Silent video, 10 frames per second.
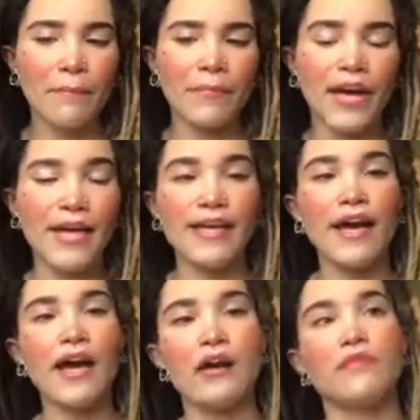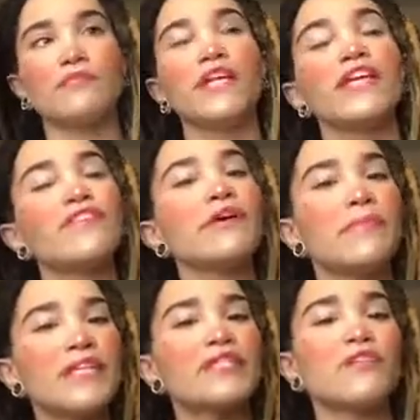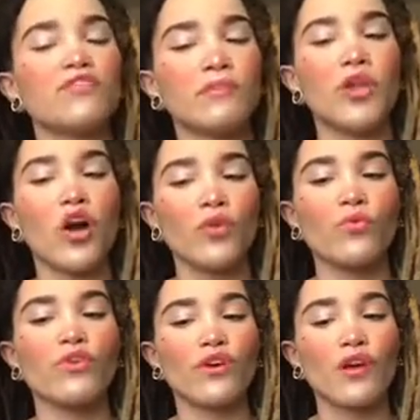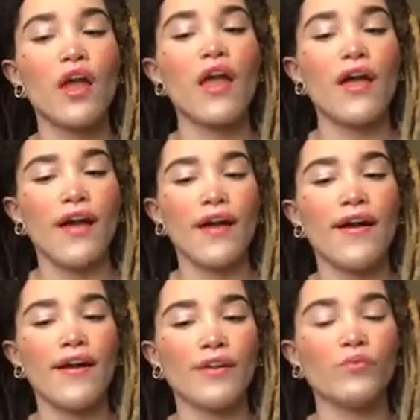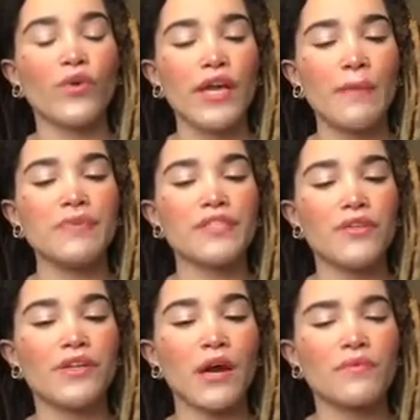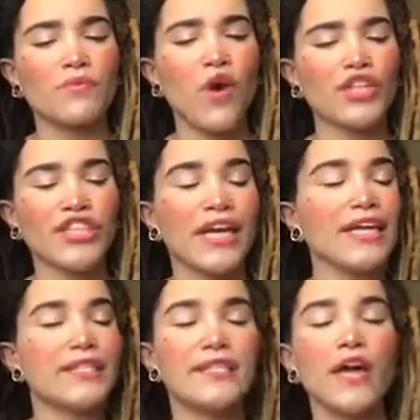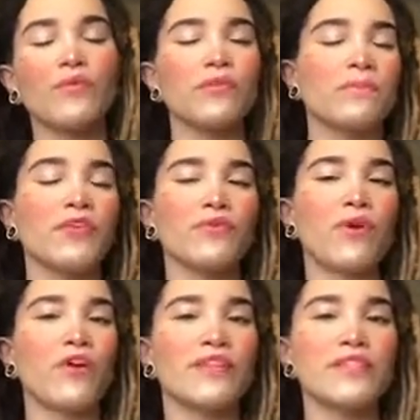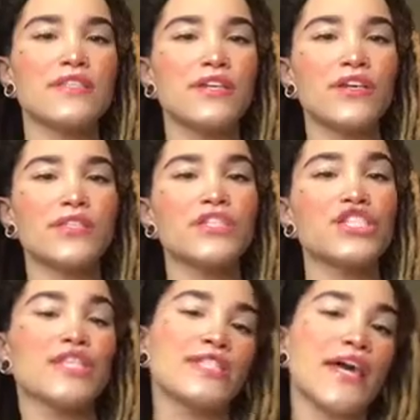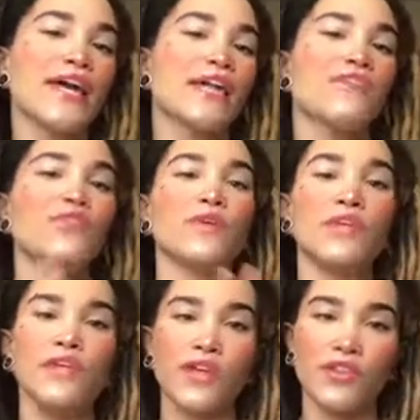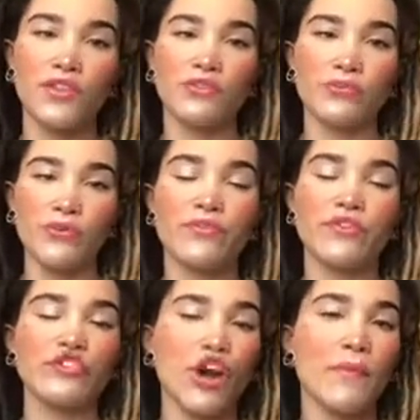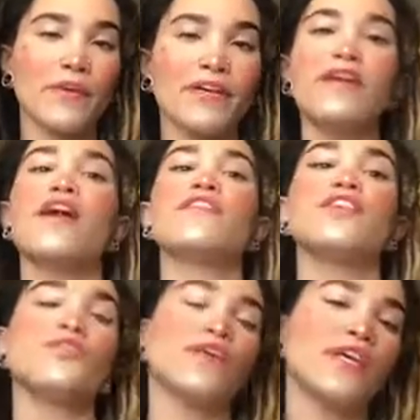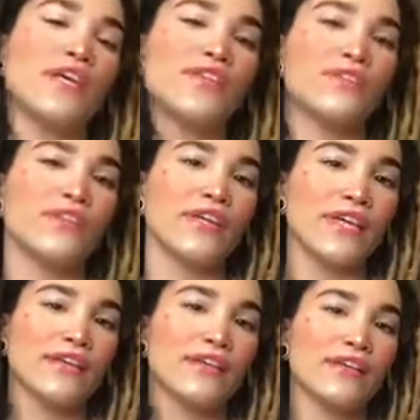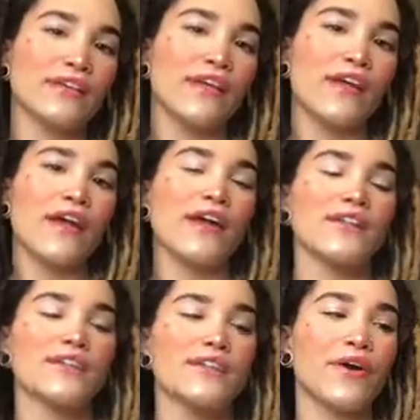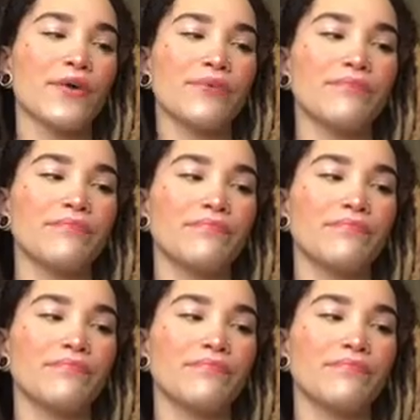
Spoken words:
But Olivia Benson from Law & Order, in one episode that I was watching, and it stuck with me through all these years, she said, if you can get through the trauma, then you can get through the healing. And so